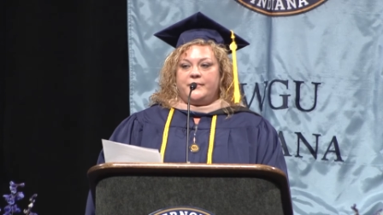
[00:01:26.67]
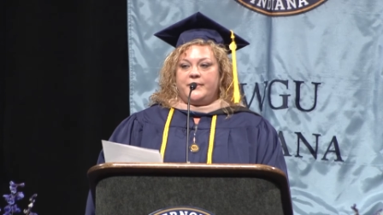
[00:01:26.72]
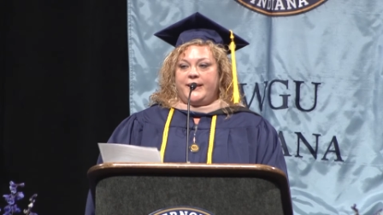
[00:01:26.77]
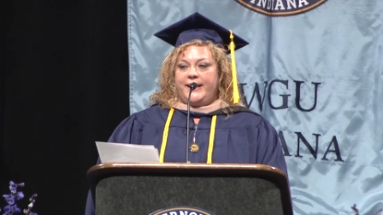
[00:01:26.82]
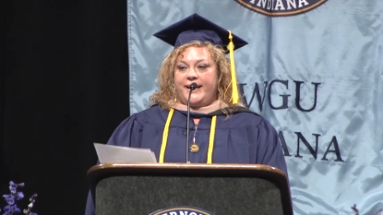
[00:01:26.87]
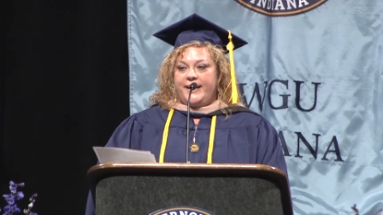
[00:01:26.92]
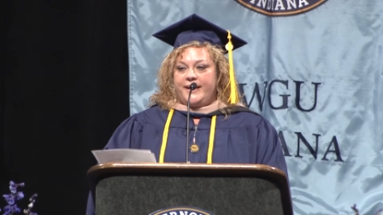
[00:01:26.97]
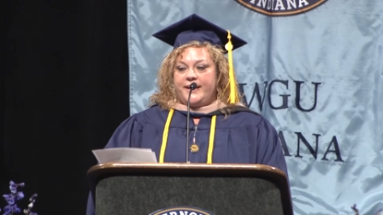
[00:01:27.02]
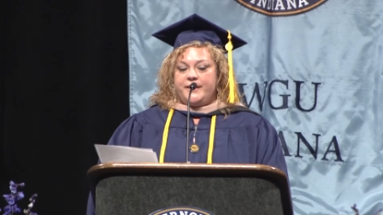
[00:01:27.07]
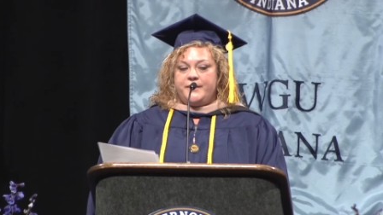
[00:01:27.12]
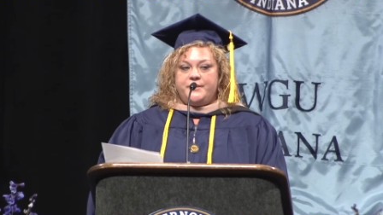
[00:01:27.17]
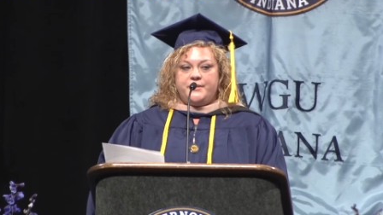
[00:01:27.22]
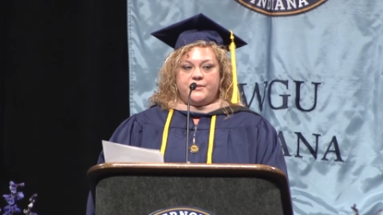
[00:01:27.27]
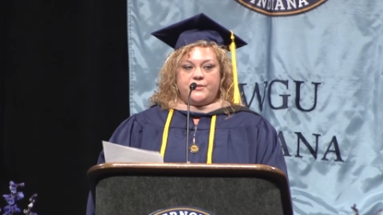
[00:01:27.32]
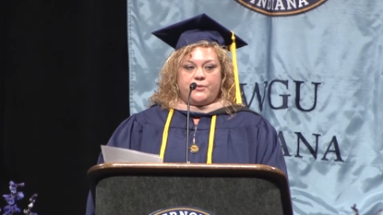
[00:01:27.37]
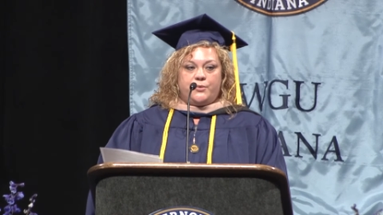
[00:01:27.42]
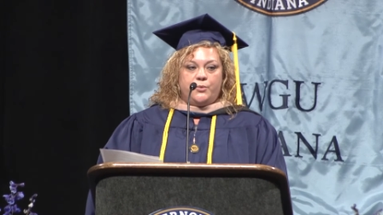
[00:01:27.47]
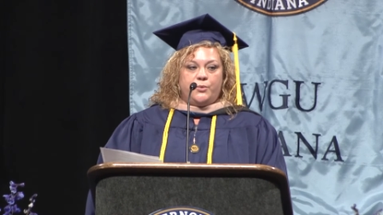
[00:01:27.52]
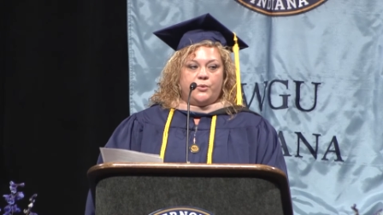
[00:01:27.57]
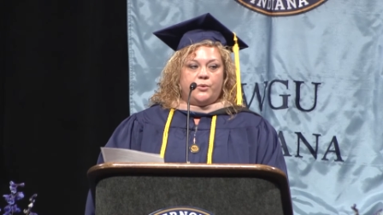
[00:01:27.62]
Kids,
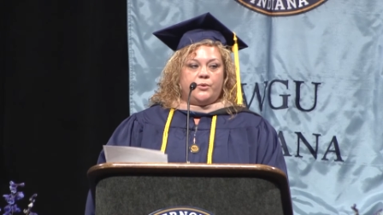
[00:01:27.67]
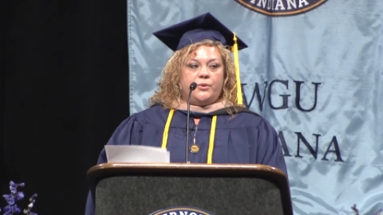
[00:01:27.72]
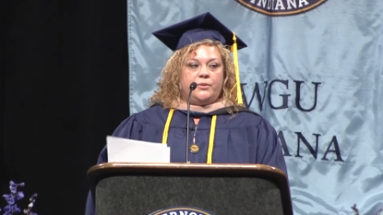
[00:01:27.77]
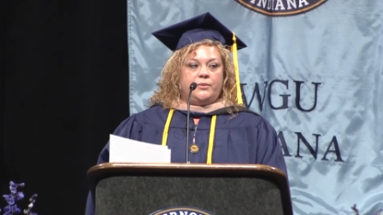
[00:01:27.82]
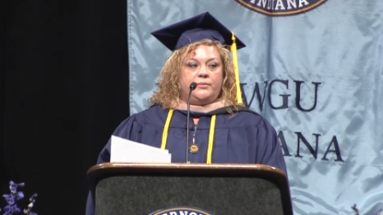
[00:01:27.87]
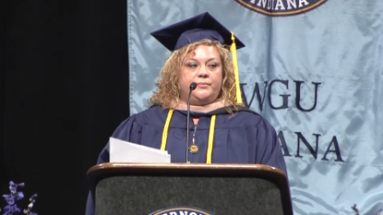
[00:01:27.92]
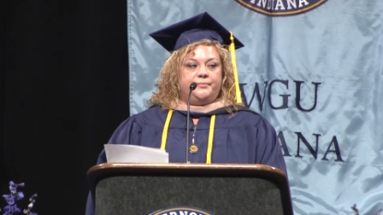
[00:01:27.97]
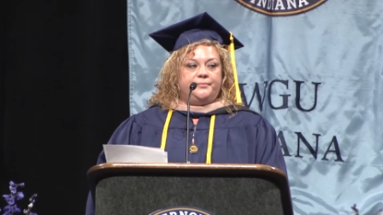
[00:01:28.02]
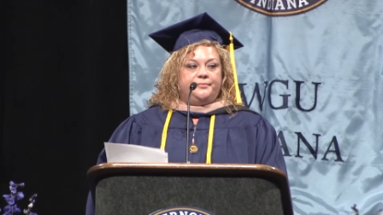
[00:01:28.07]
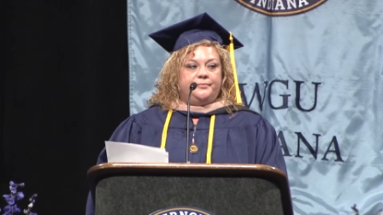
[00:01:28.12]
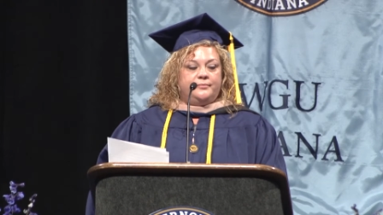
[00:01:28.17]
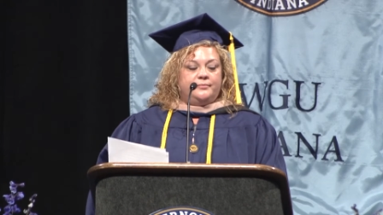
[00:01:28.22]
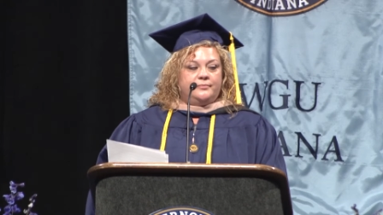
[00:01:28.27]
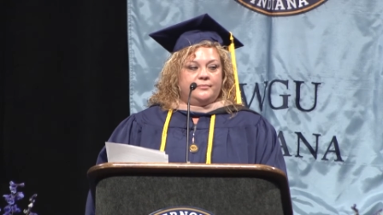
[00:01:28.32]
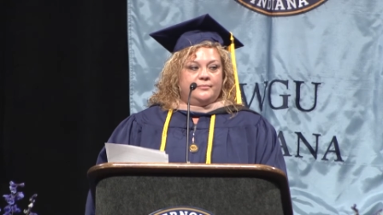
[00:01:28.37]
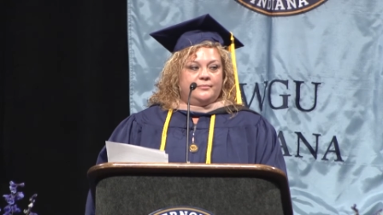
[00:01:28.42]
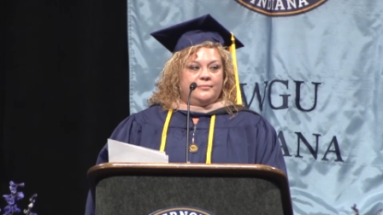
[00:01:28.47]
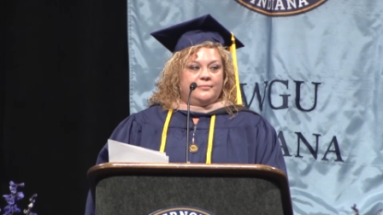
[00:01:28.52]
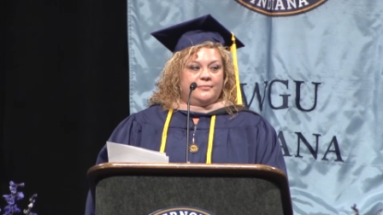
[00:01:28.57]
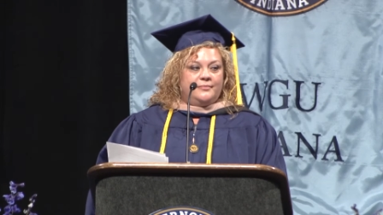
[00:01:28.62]
school,
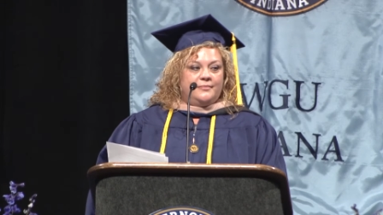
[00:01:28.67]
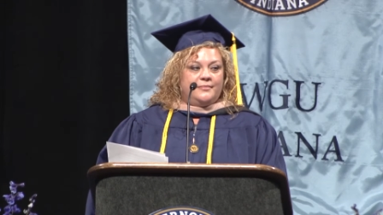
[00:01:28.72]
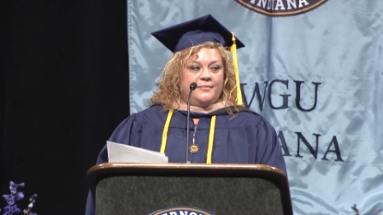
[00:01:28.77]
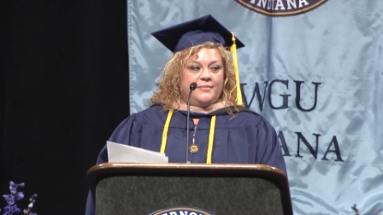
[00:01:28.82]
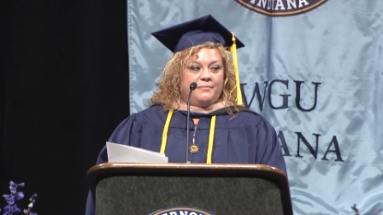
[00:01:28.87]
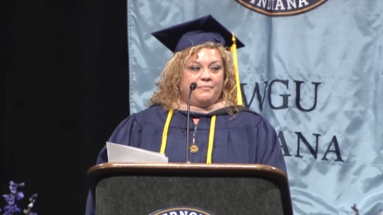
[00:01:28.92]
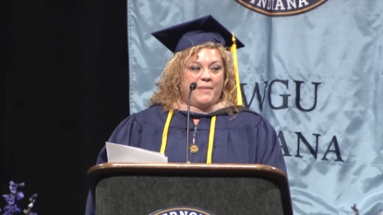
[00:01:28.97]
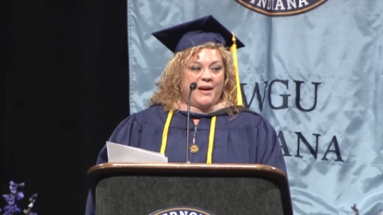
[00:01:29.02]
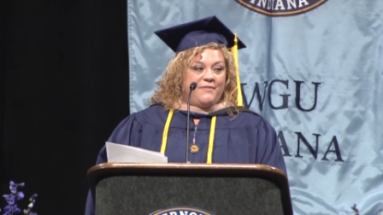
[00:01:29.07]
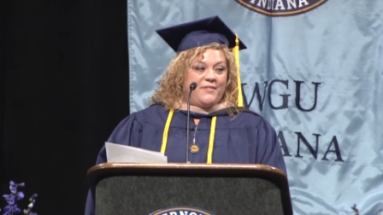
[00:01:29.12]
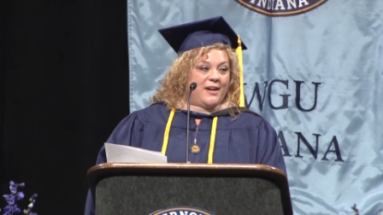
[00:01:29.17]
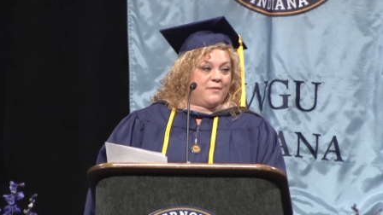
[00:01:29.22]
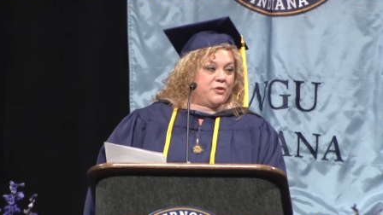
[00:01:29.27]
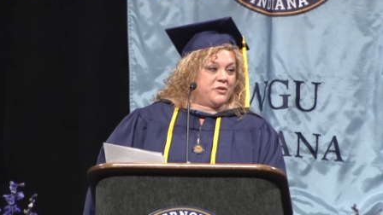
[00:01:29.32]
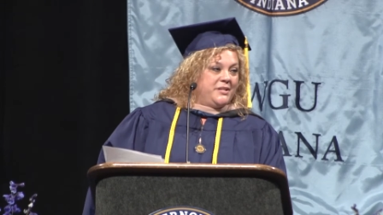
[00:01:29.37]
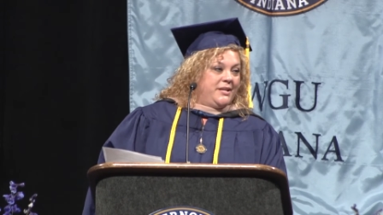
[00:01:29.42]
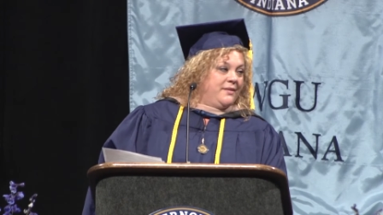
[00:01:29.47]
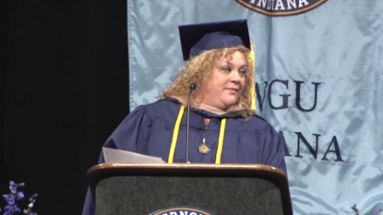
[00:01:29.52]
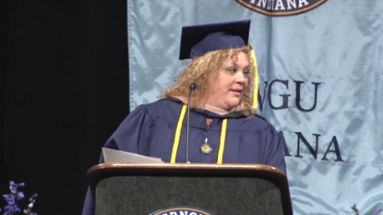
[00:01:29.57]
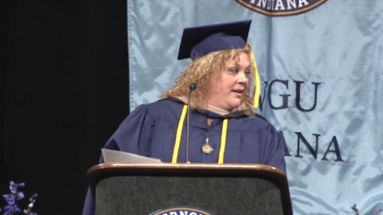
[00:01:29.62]
my
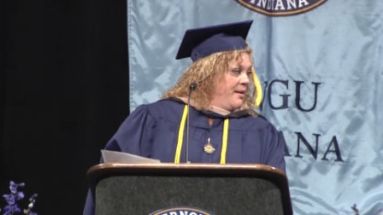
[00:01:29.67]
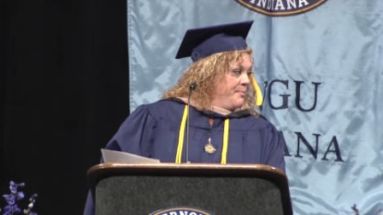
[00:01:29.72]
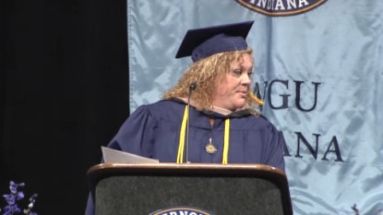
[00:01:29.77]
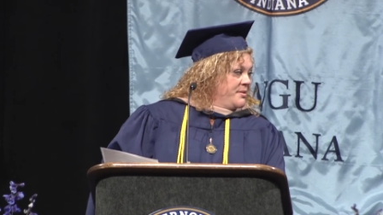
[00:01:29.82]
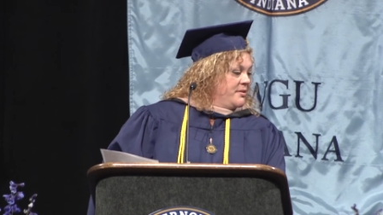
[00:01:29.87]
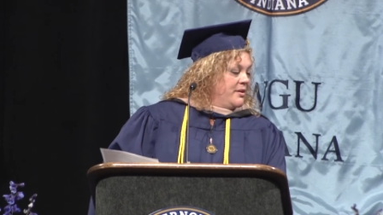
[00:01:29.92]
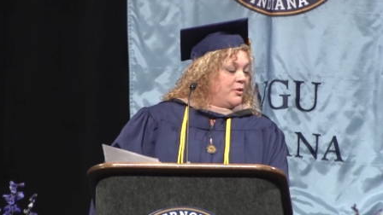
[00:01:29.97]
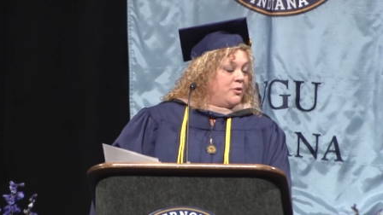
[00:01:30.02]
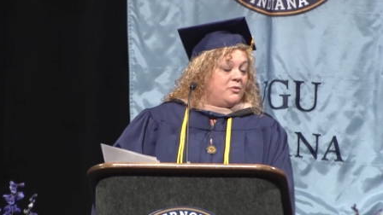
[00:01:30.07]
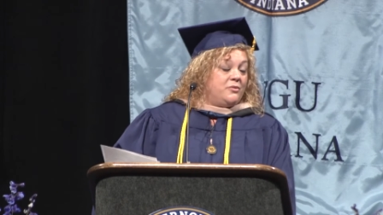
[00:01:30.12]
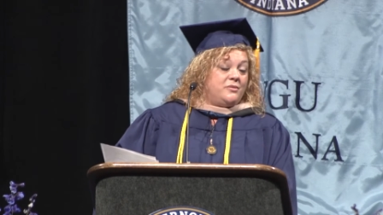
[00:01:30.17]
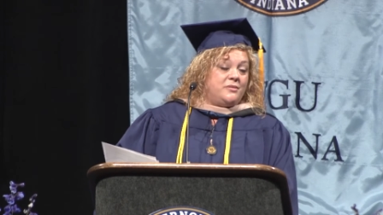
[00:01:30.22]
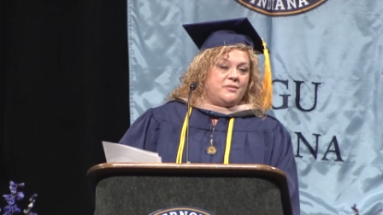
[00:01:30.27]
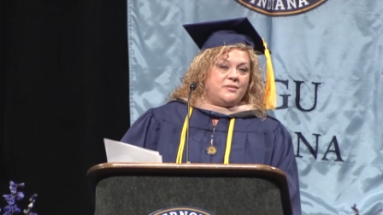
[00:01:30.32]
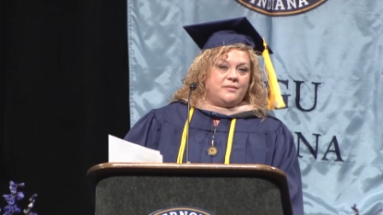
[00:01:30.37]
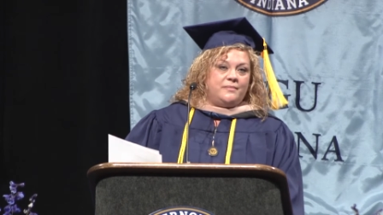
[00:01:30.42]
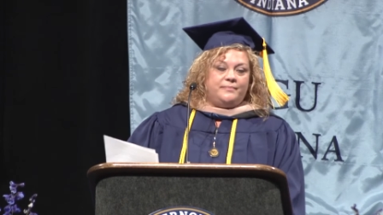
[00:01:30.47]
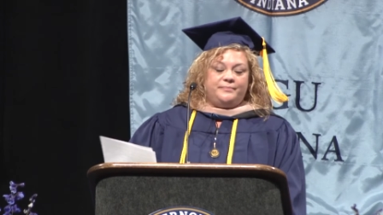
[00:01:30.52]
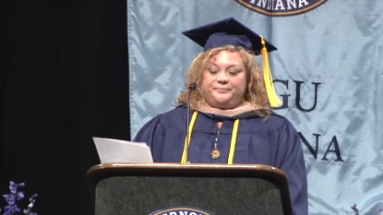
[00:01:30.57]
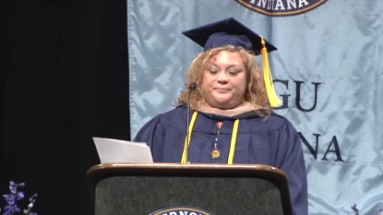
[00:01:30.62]
favorite TV episodes.